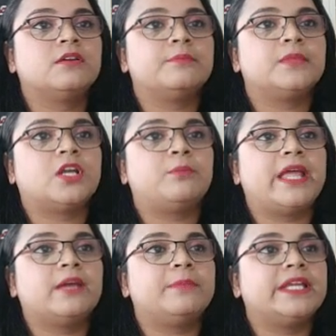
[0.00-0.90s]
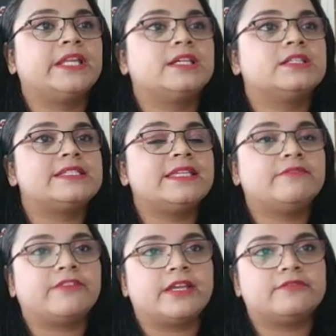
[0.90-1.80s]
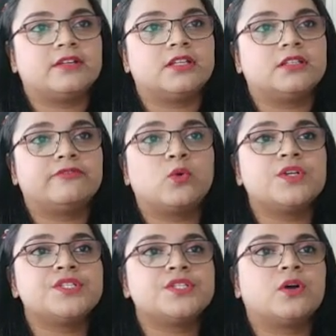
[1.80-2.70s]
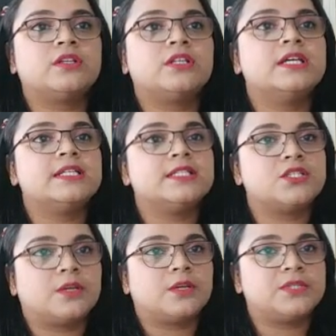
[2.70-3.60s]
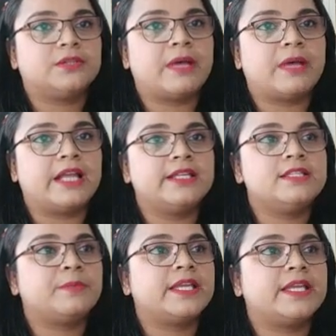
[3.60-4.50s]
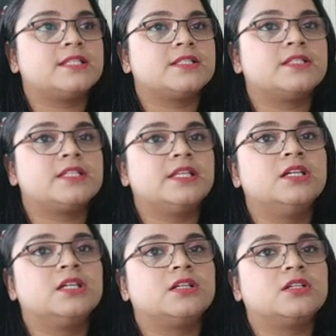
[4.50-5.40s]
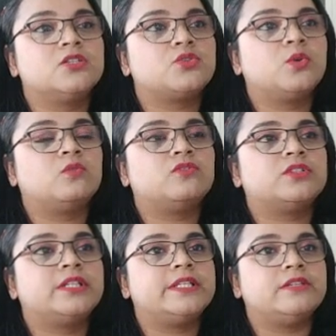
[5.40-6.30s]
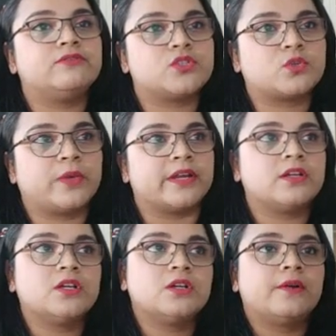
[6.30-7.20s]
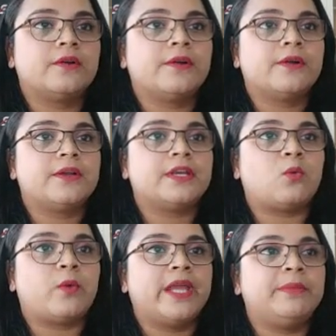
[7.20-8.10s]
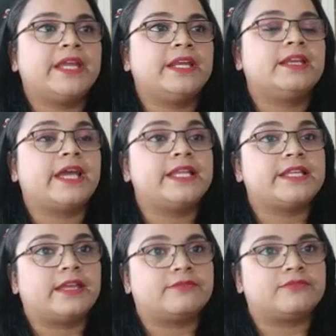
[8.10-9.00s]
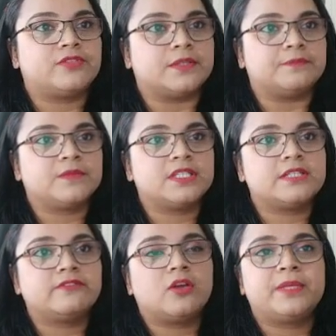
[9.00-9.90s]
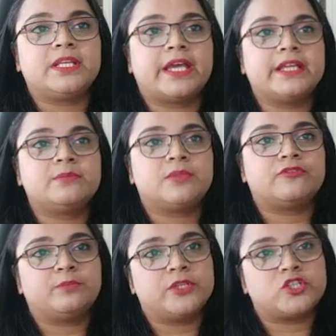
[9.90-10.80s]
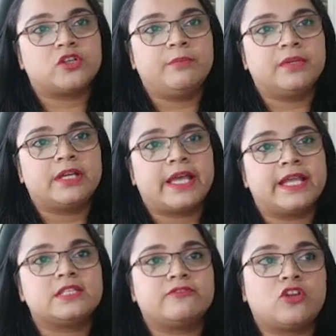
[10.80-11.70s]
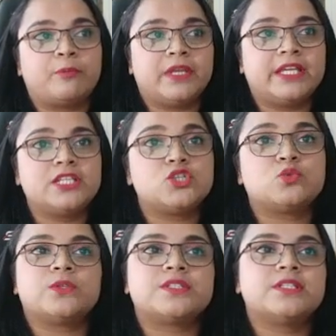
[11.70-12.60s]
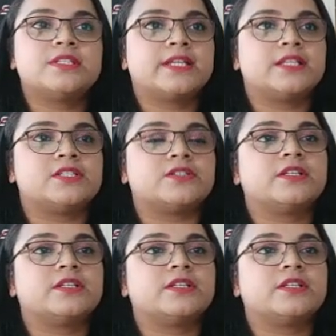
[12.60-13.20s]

Now black played c5. The focus is on disrupting the balance by exerting control over the d4 square. Now white played knight f3, developing knight before bishop and developing it toward the center.